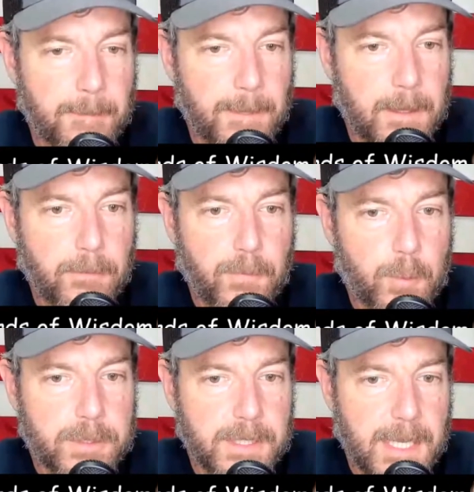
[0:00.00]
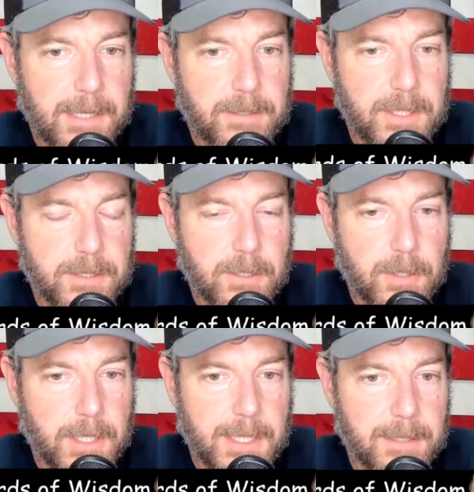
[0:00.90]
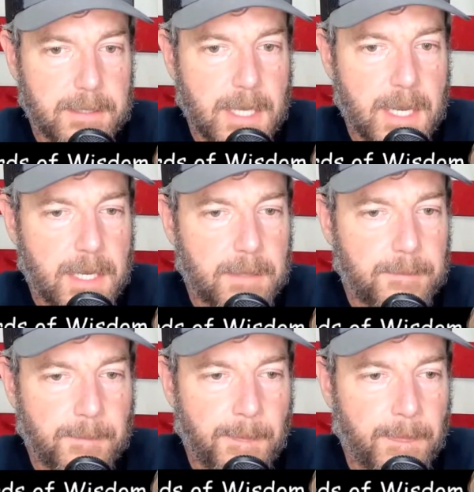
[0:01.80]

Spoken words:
Unfortunately, agencies aren't going to cut the time.